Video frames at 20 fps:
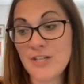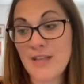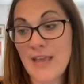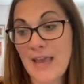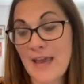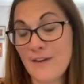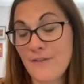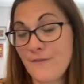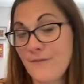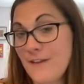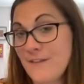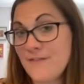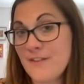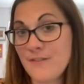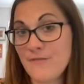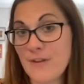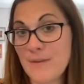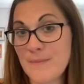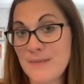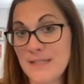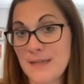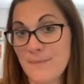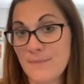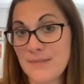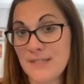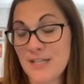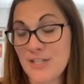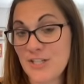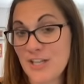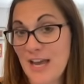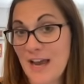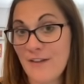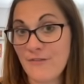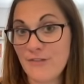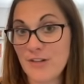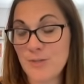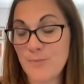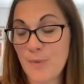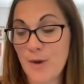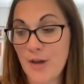They had 53% possession
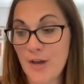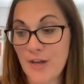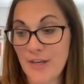average per